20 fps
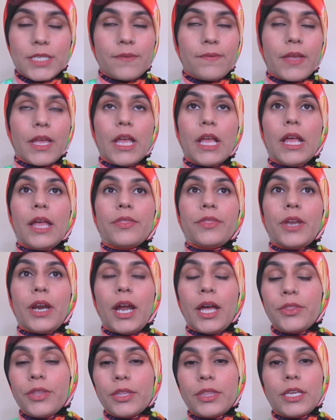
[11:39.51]
If there
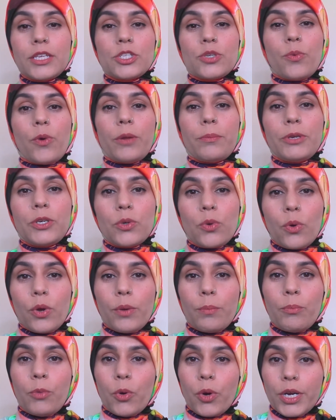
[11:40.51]
are other things you want me to go
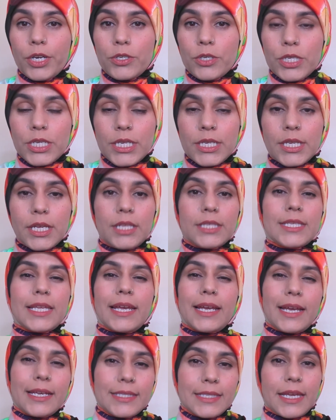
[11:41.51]
more into details,
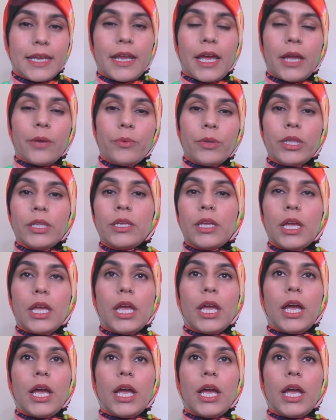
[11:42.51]
like I said, I will